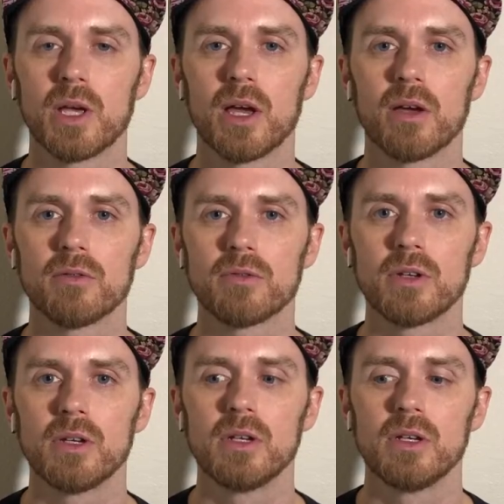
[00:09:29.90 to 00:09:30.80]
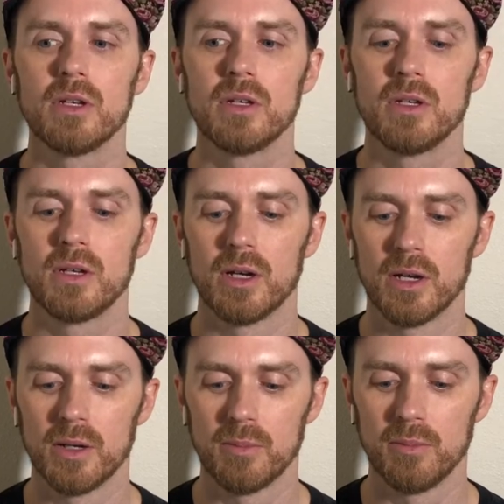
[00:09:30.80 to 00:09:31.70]
we have,
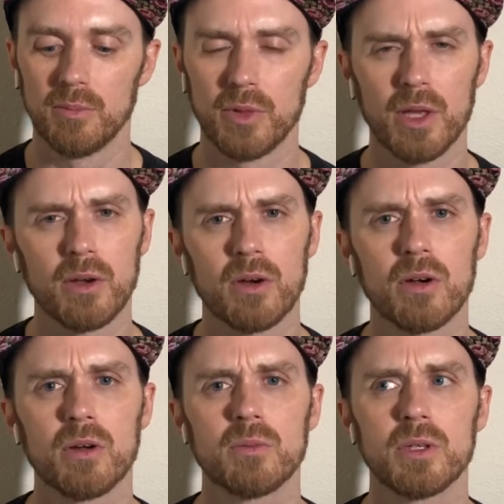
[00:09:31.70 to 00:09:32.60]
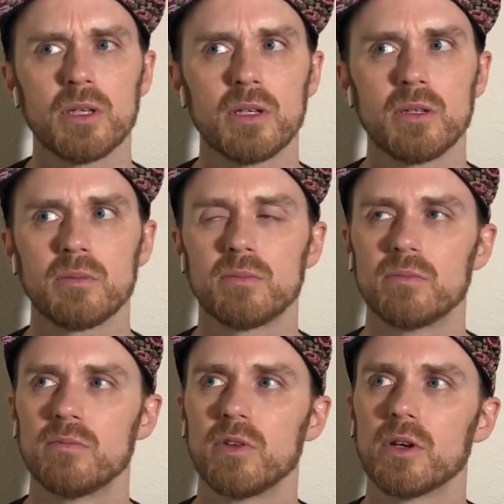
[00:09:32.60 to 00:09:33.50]
um, that are really
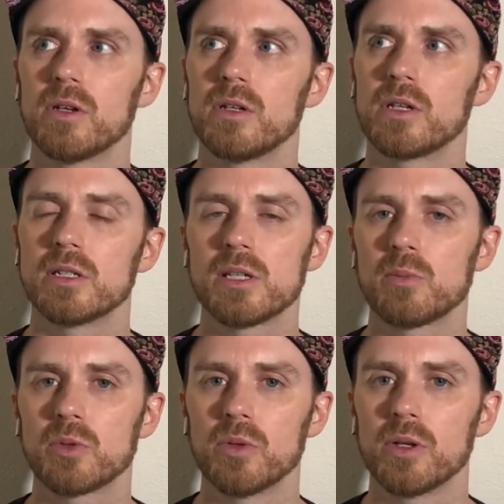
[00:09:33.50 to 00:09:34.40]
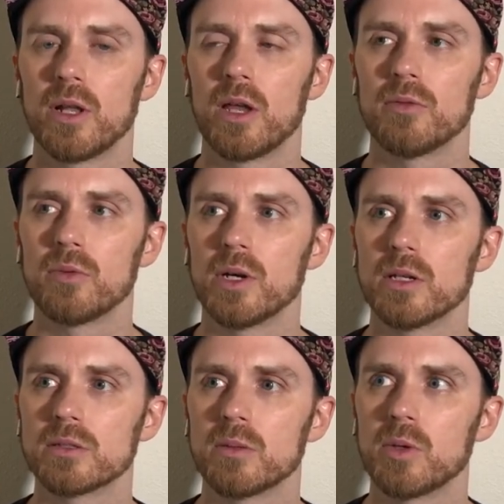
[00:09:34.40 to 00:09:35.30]
very conceptual in a lot of
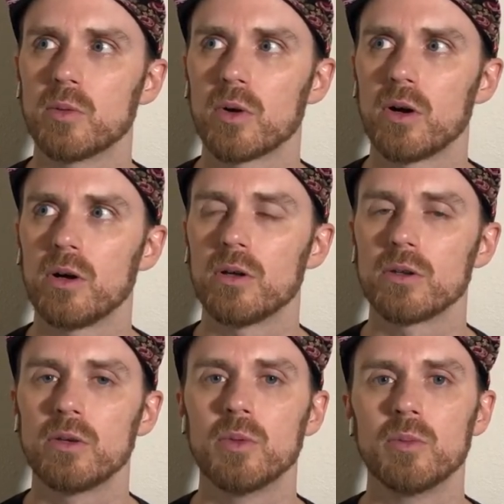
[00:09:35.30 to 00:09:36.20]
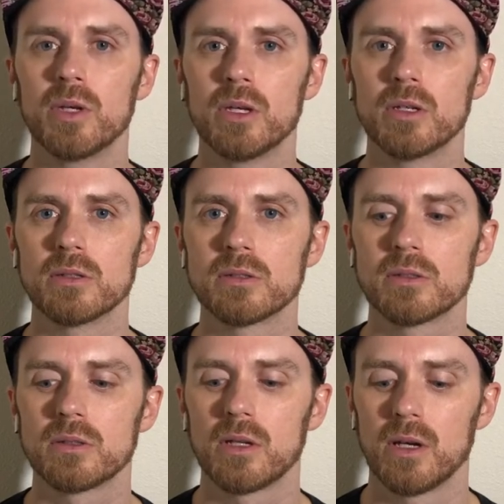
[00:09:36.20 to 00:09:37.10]
ways. I mean, we're all human
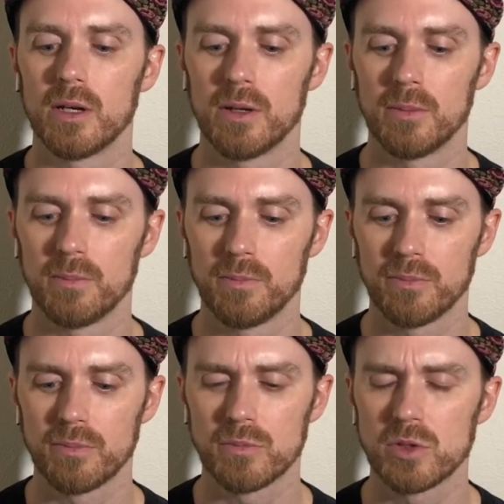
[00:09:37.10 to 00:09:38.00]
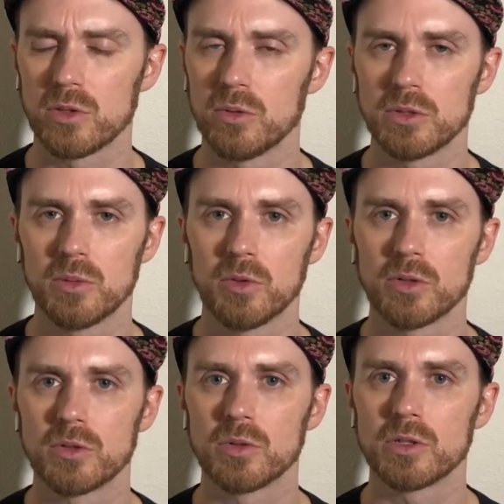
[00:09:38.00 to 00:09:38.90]
beings, um, so similar
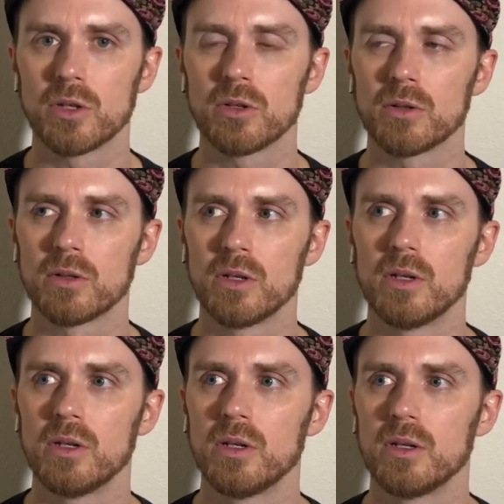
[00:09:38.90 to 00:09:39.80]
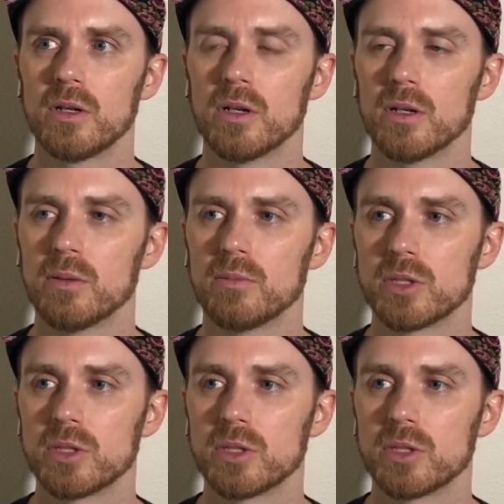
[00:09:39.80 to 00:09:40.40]
to each other, um,